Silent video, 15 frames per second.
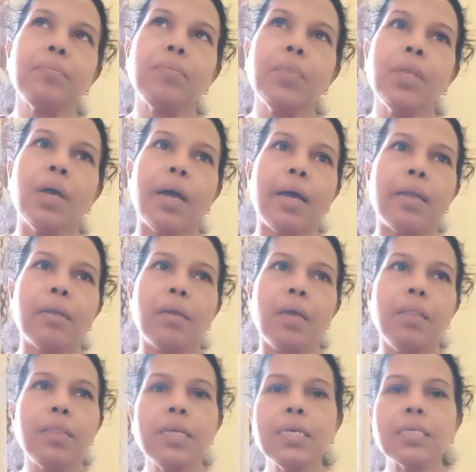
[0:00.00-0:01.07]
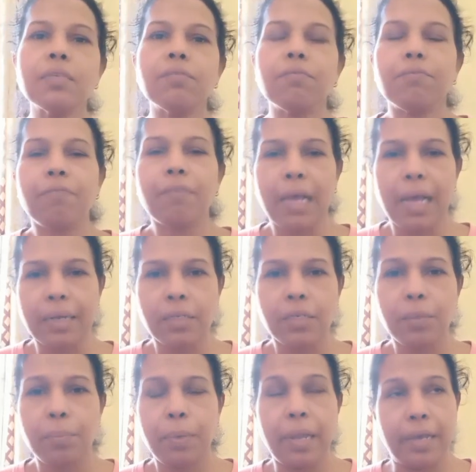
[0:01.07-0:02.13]
And in these
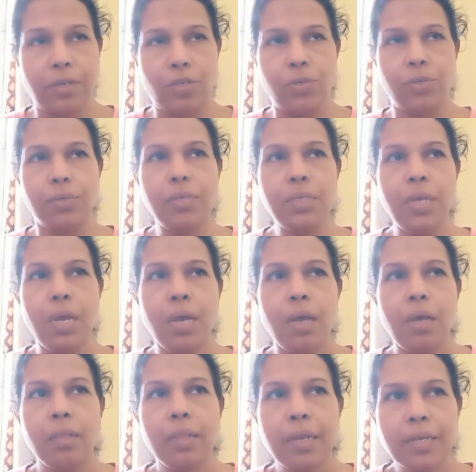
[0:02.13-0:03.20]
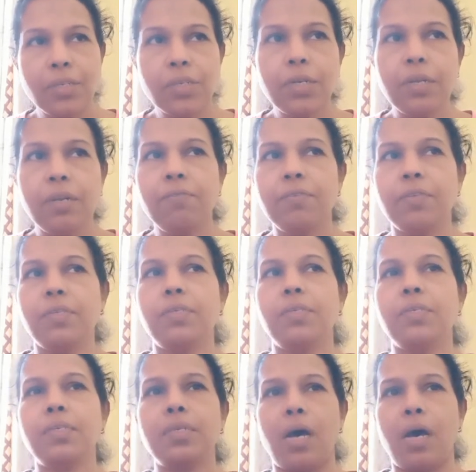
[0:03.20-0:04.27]
flagship lectures, the legendary
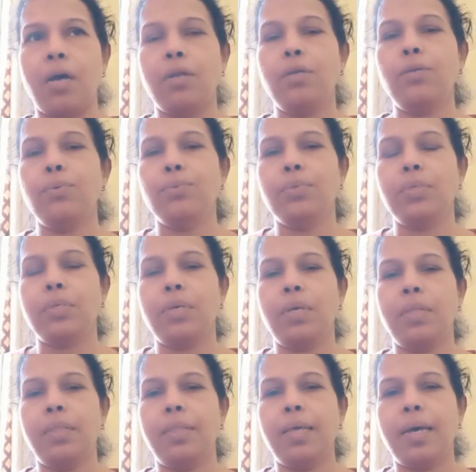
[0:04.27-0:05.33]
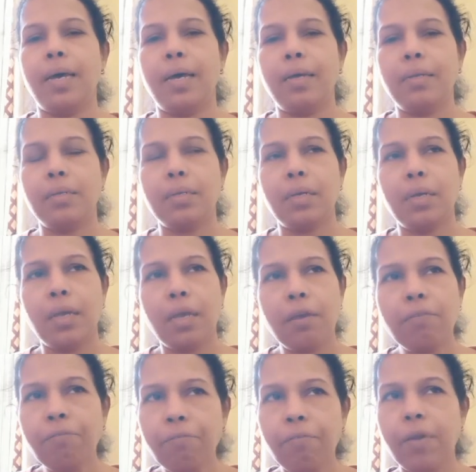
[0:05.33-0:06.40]
physicist argues that
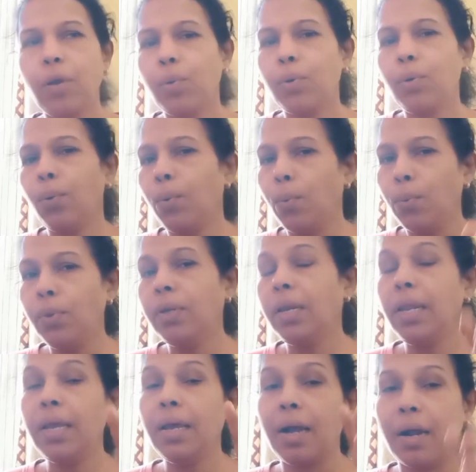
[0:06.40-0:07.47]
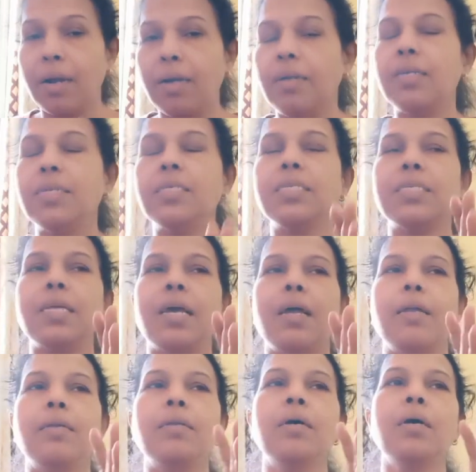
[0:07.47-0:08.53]
if we could only
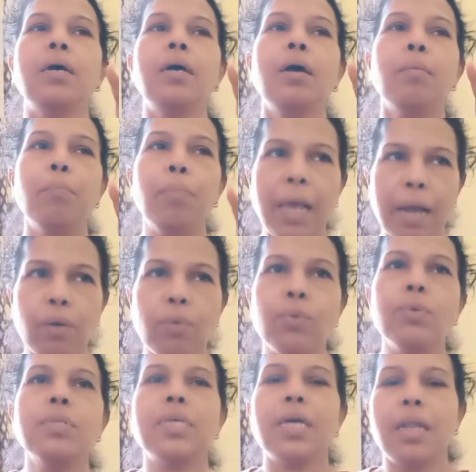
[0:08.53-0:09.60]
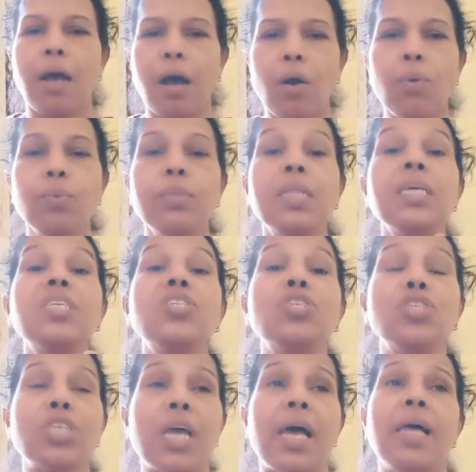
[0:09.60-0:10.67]
understand black holes and how they
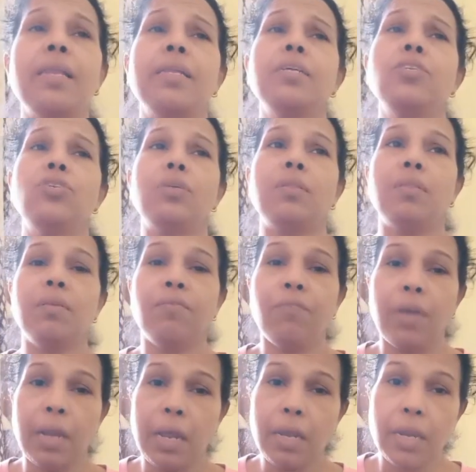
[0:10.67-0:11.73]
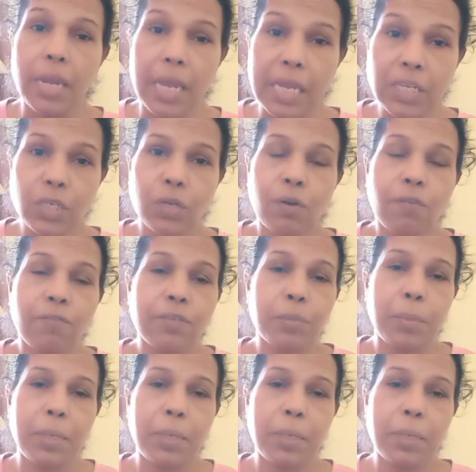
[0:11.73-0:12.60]
challenge the very nature of space